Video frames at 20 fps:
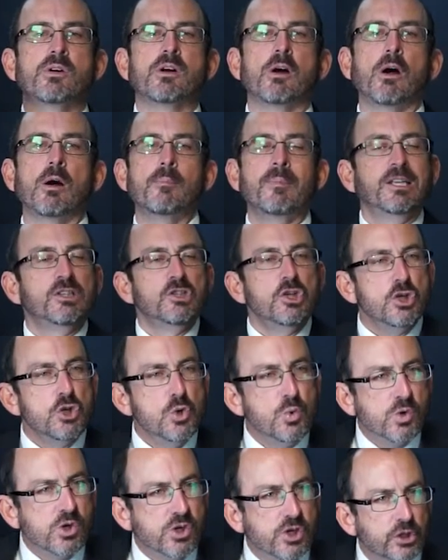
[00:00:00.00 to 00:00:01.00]
garment,
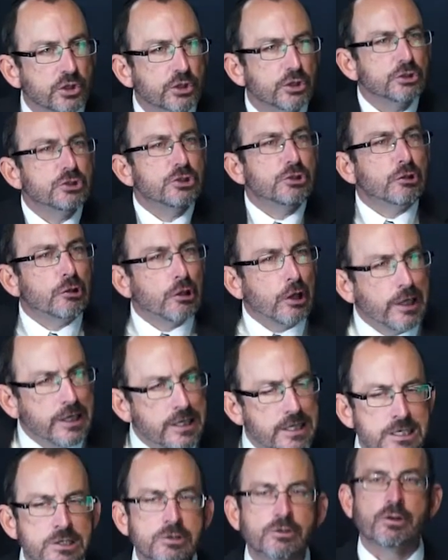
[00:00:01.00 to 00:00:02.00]
you gird your
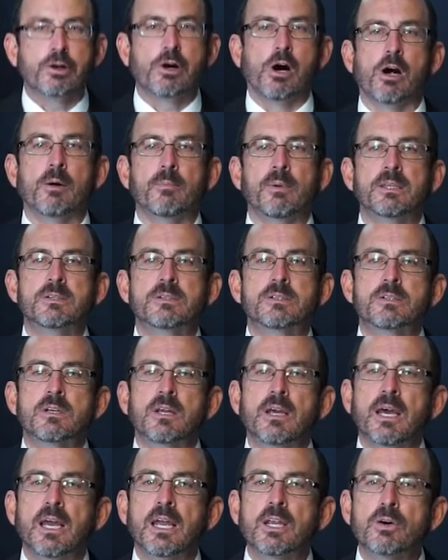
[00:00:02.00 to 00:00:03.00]
inner garments,
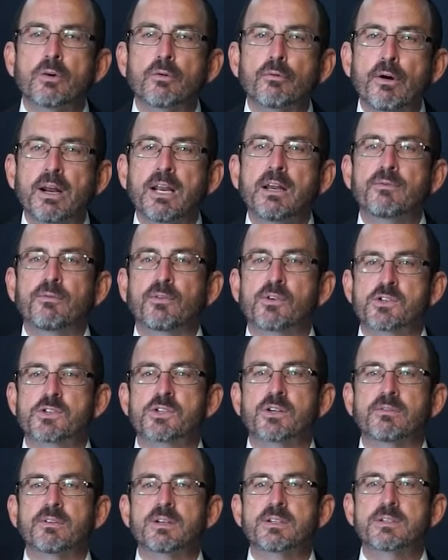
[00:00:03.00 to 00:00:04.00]
and you're ready for
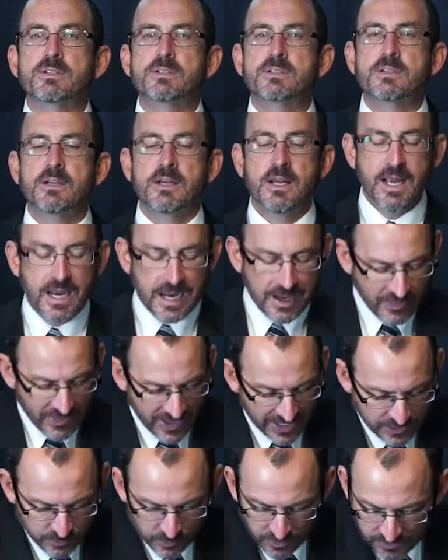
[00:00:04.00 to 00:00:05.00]
service. And
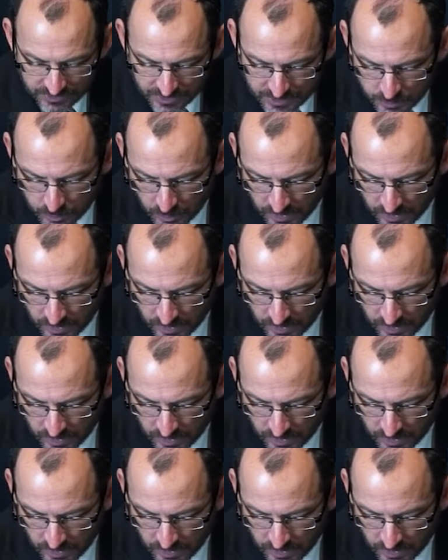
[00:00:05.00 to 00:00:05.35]
that's what this